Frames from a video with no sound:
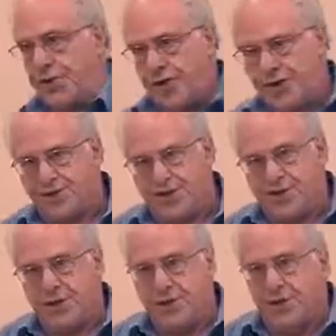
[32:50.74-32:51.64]
direction.
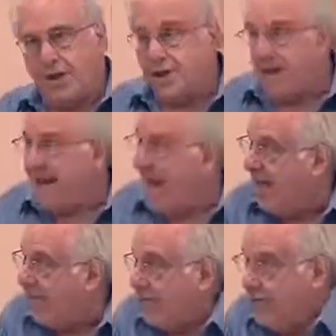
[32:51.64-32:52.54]
It doesn't
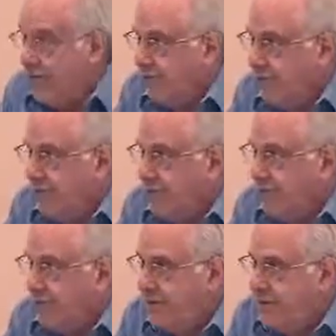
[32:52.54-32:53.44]
have to.
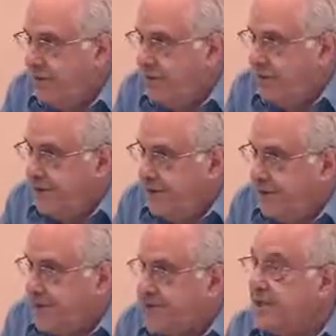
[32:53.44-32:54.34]

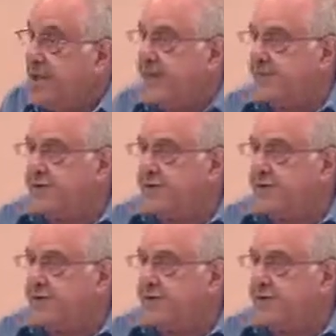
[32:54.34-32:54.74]
It doesn't have